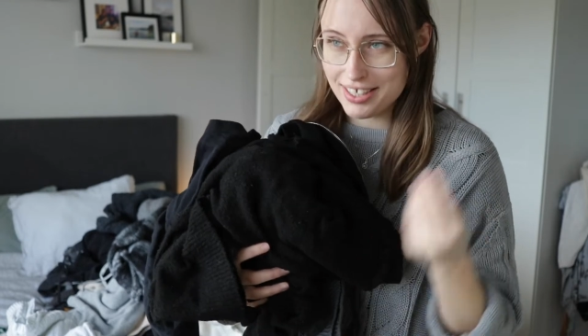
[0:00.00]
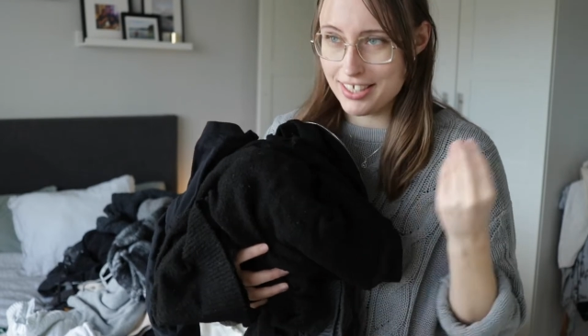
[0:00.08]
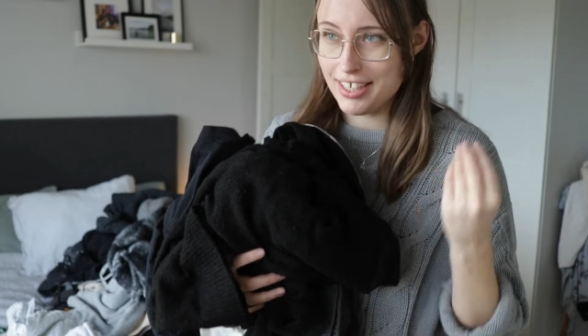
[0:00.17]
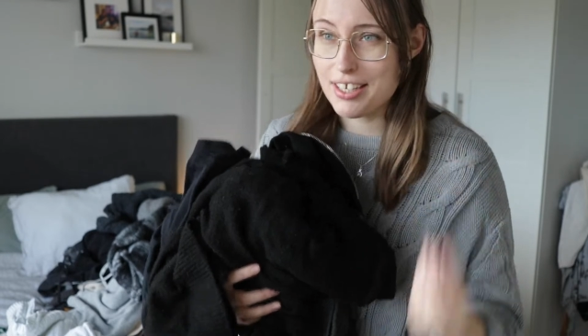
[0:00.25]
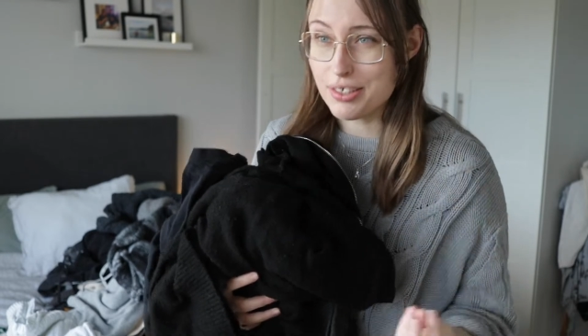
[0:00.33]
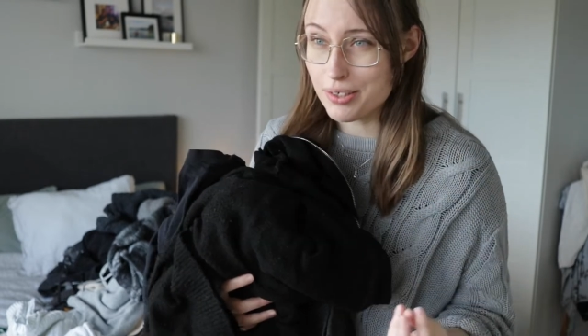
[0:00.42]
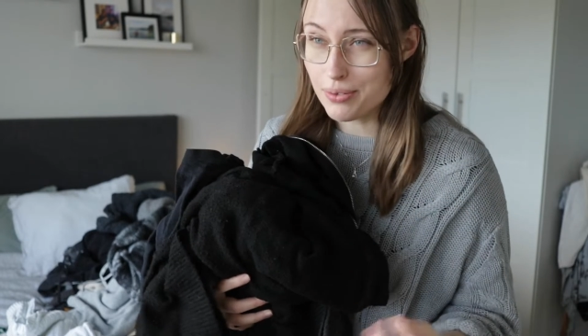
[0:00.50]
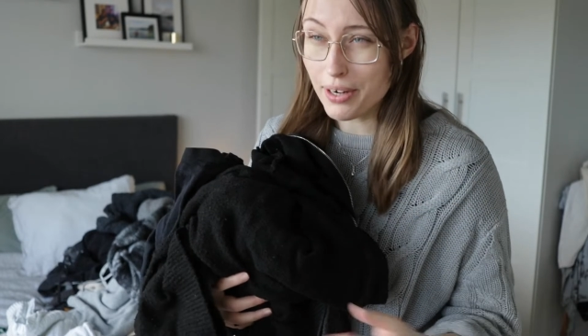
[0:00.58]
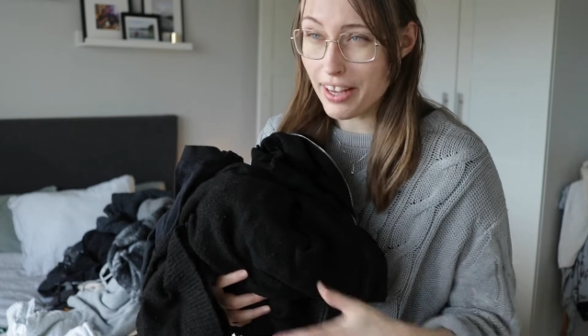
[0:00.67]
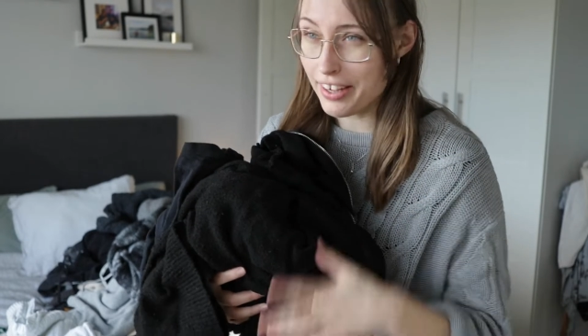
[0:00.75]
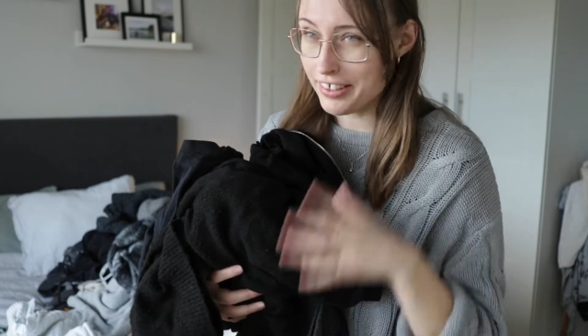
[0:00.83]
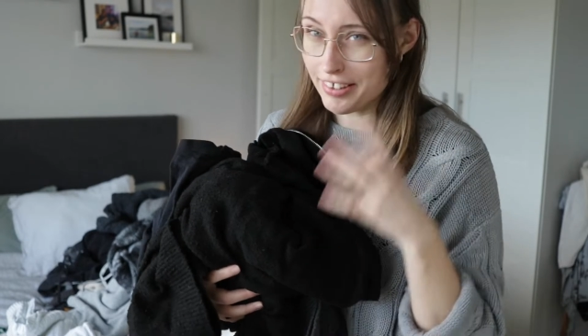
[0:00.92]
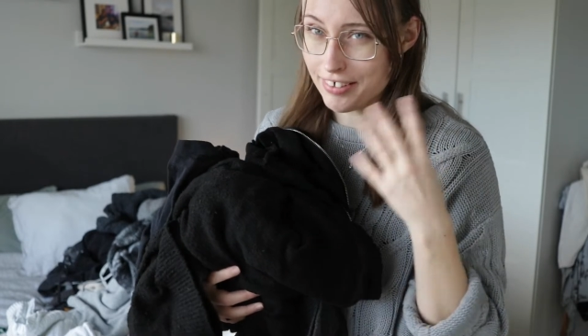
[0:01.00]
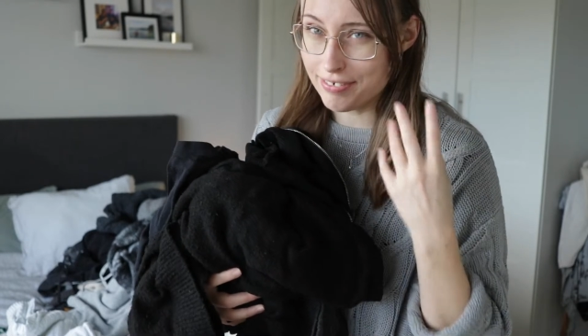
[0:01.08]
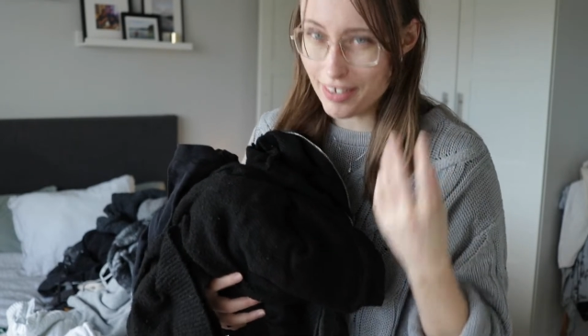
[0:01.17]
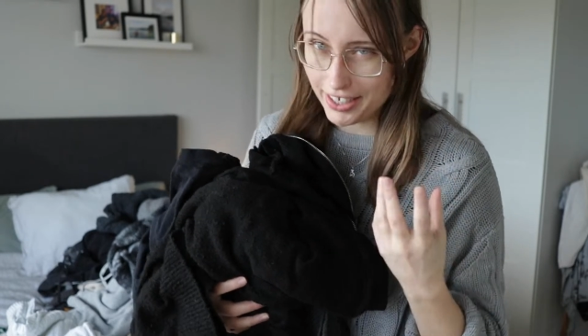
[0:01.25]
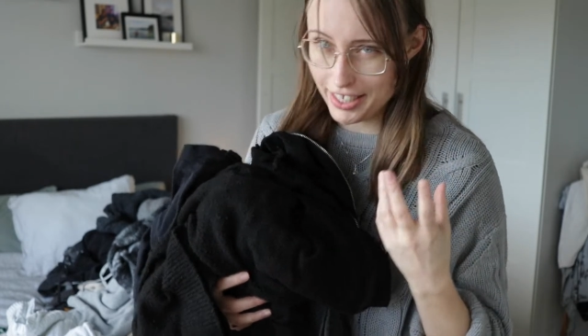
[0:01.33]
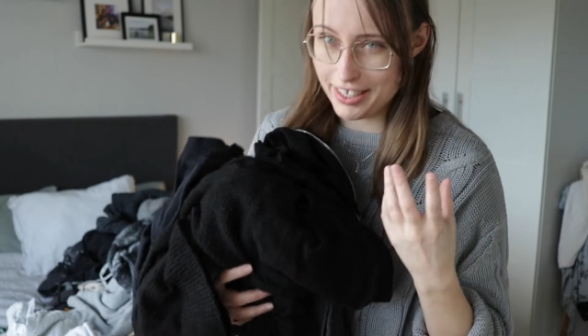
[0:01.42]
is an issue where I can't
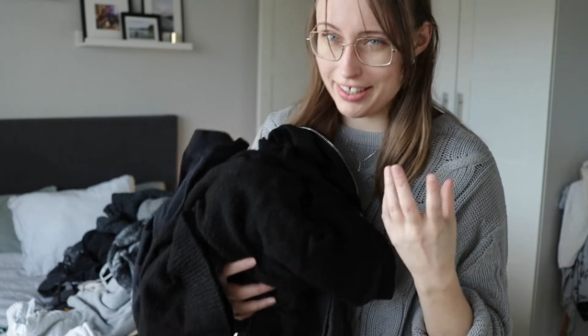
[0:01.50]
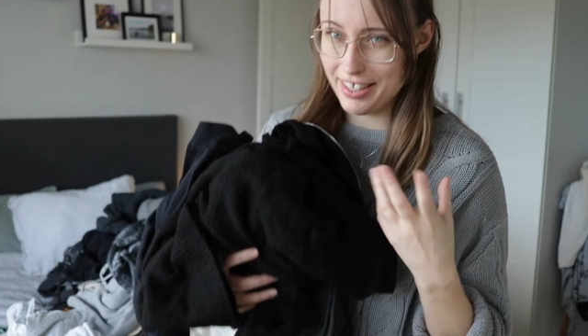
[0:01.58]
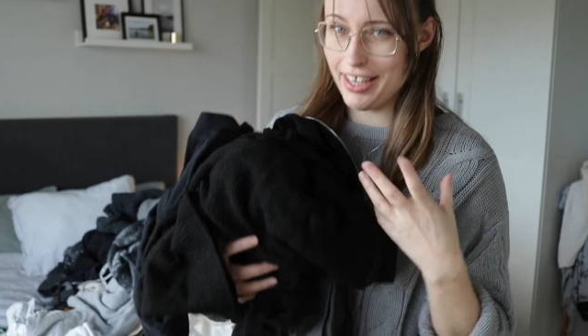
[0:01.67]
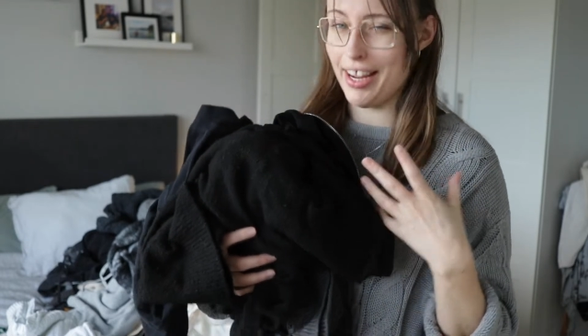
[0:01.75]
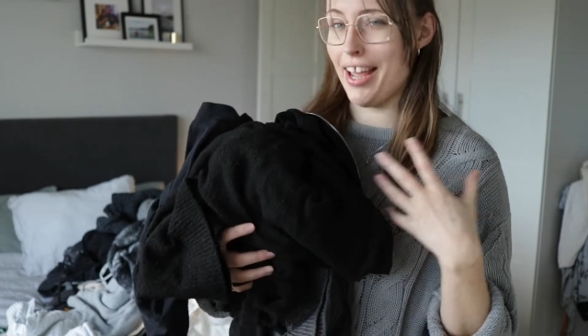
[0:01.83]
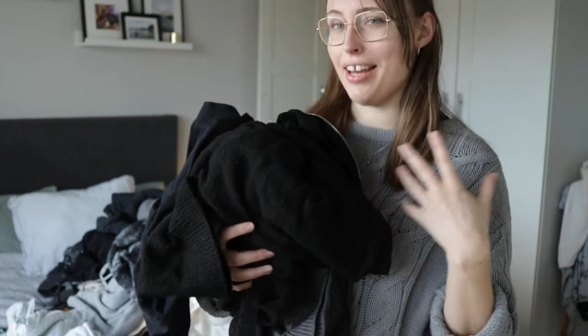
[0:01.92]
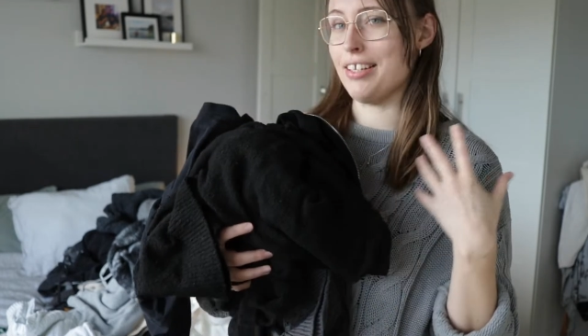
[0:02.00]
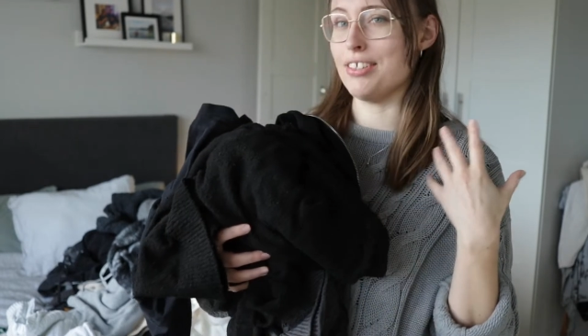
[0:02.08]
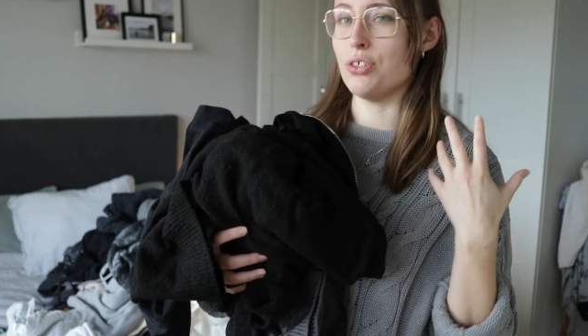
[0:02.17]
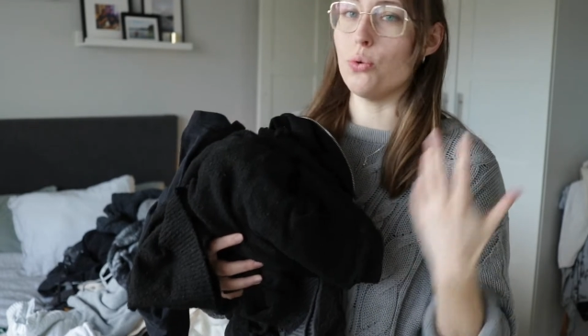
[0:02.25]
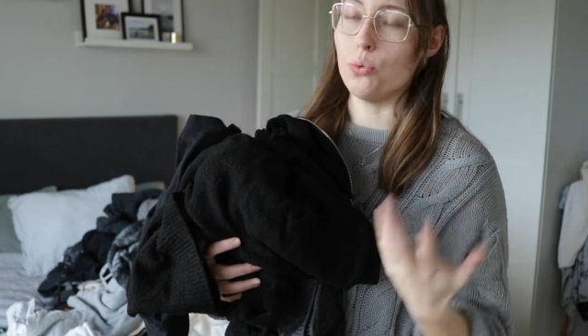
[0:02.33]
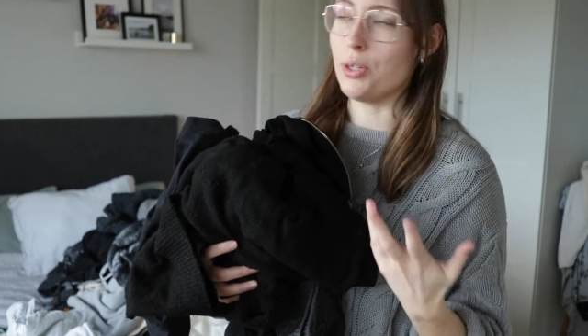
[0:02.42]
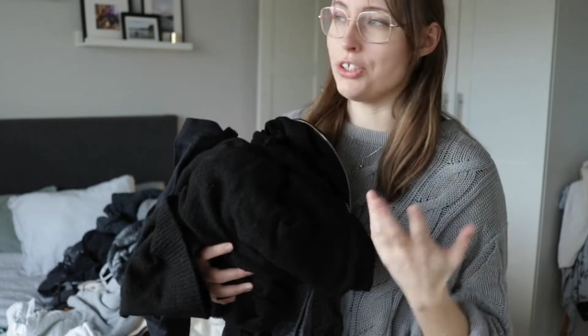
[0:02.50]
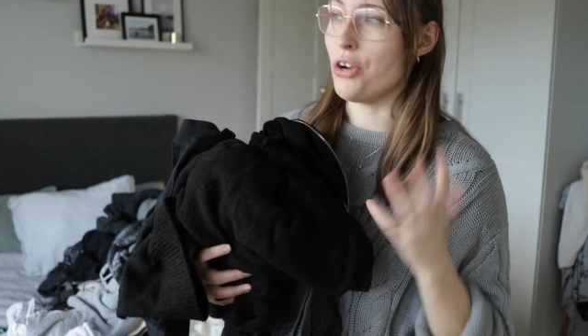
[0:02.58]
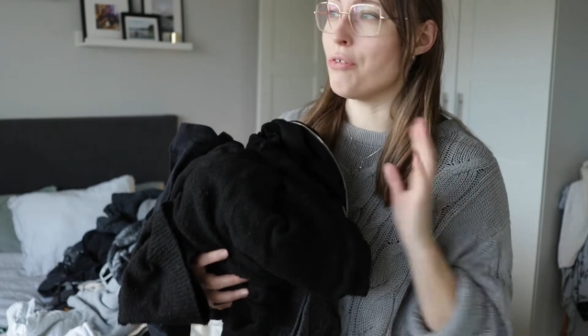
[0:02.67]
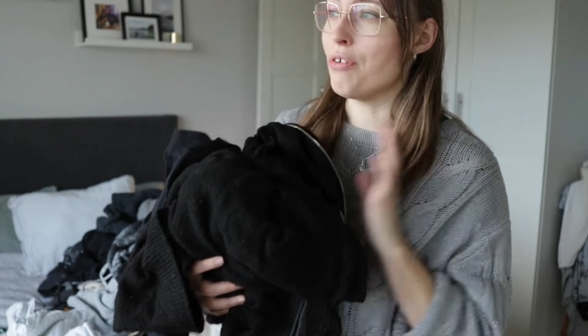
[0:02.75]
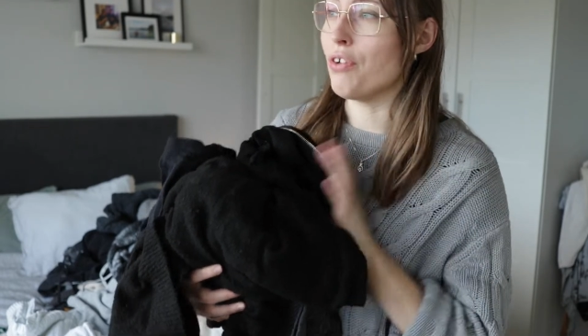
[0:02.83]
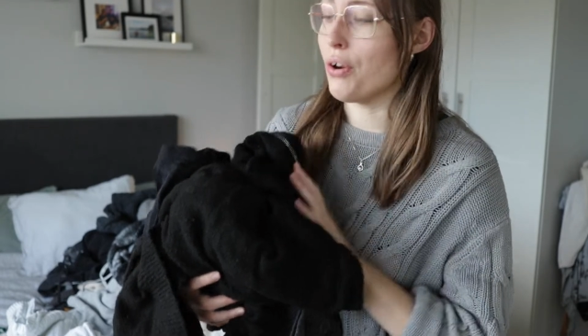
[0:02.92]
find anything and it's always
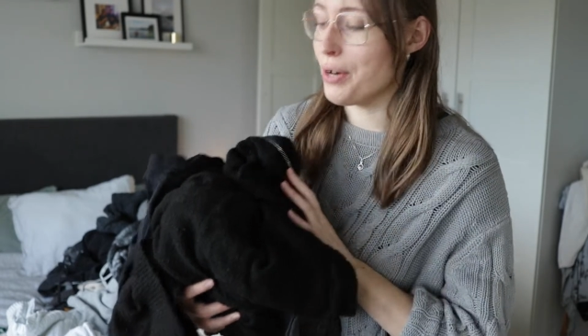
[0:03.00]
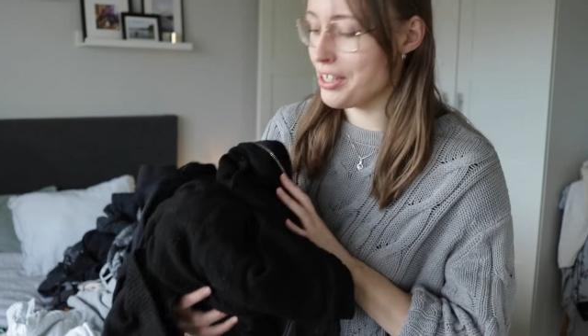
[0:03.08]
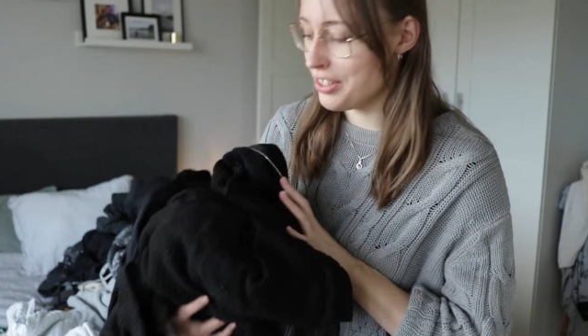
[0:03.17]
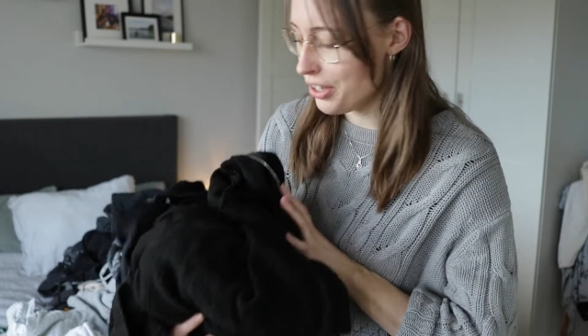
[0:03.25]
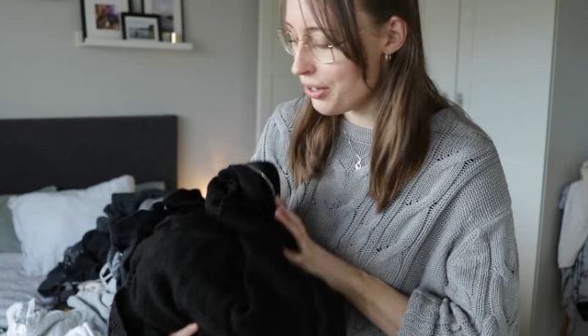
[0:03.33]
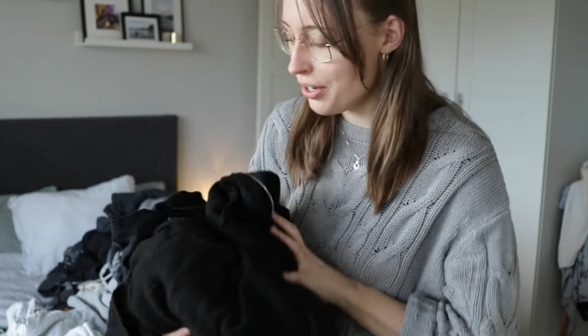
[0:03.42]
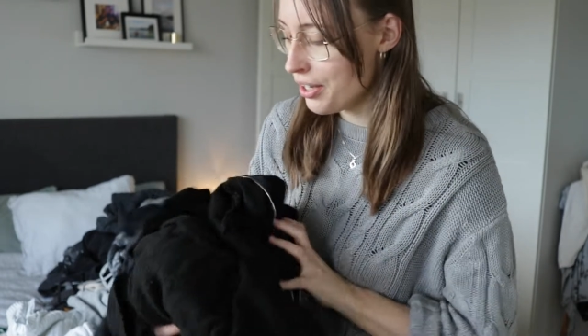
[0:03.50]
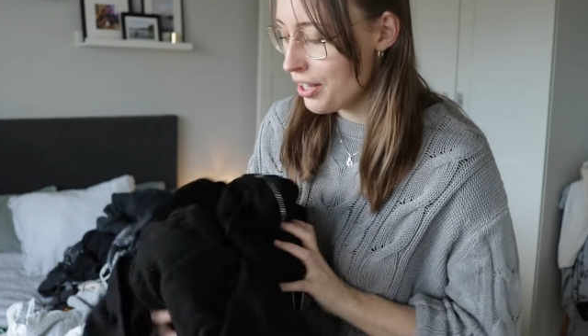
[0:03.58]
overflowing, so